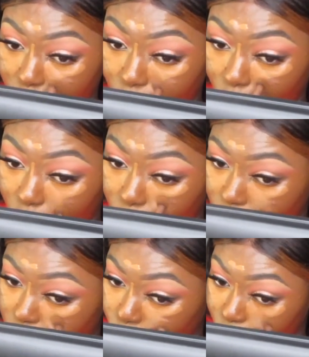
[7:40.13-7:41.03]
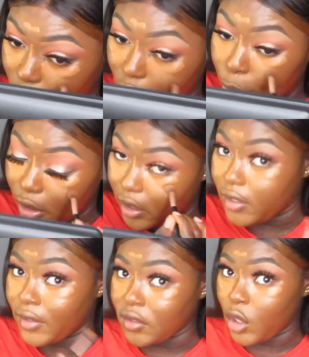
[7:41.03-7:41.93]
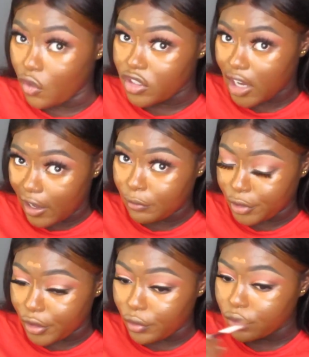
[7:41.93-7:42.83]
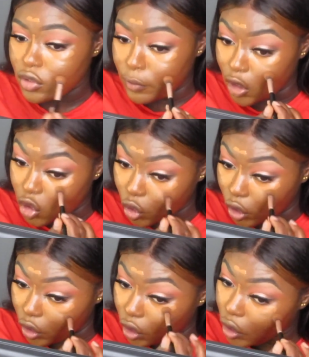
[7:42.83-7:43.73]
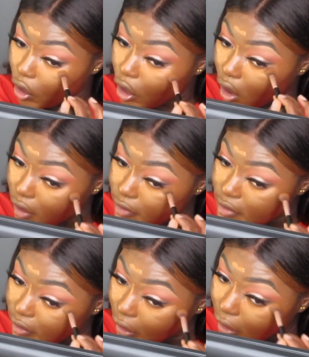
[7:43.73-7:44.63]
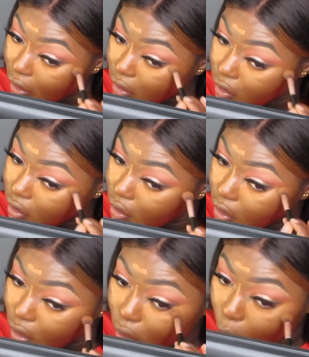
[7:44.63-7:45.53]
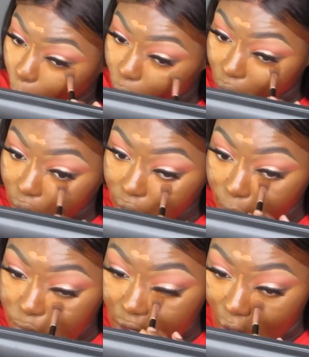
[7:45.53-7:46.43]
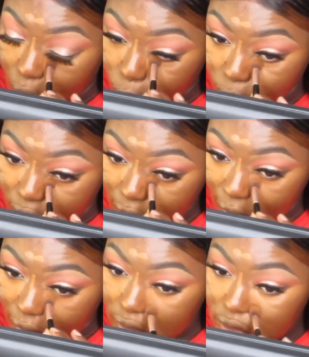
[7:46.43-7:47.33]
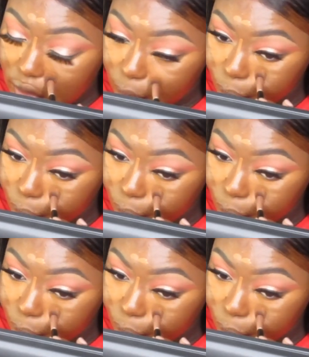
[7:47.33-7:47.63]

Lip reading: Your girl was really putting in the overtime, you know, to make sure our skin comes out really nice.